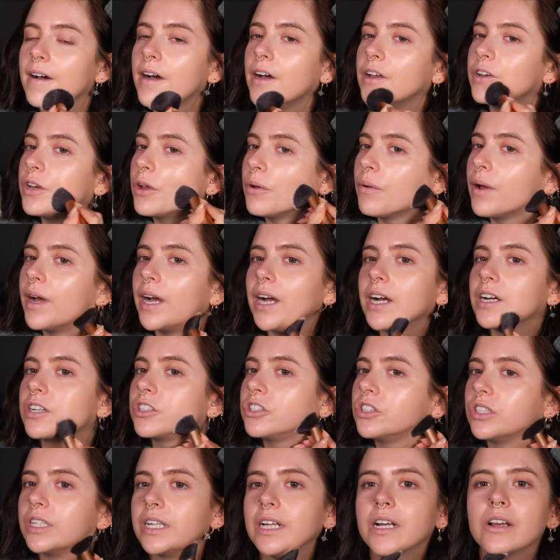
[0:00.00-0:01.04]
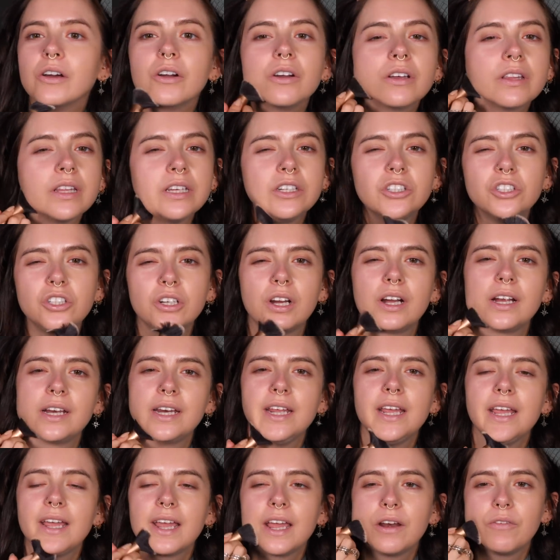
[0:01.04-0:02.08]
I don't actually look this
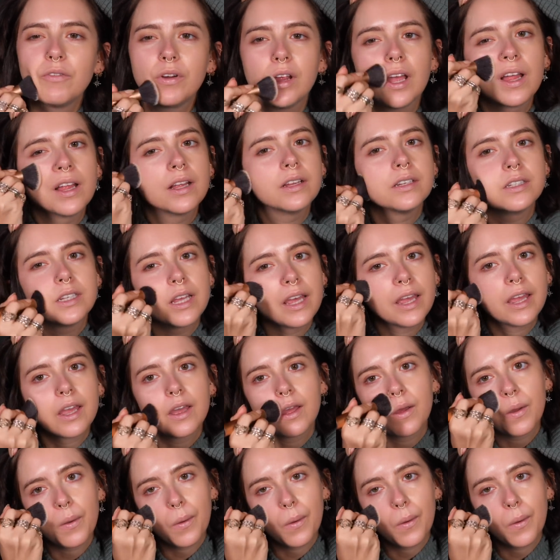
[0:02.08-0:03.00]
shiny in reality.